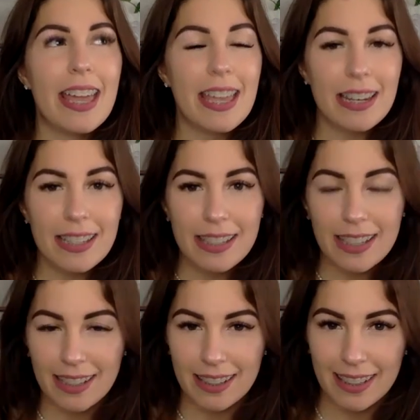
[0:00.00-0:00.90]

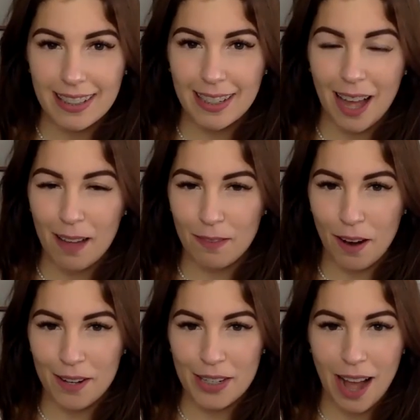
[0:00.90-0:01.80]
innocence of
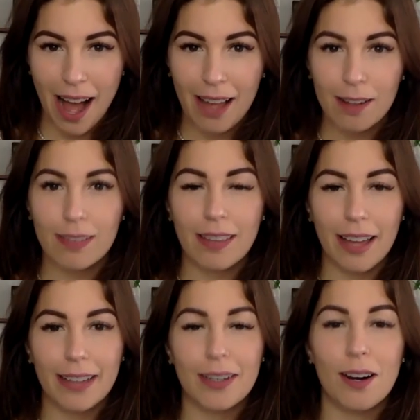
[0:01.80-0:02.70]
our
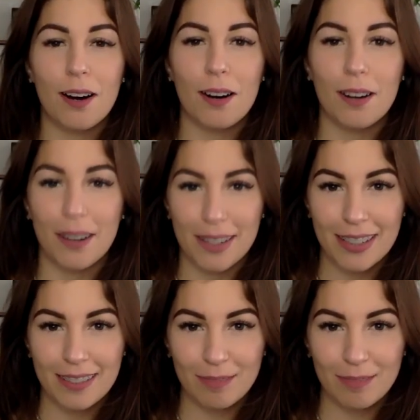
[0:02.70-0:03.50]
childlike heart.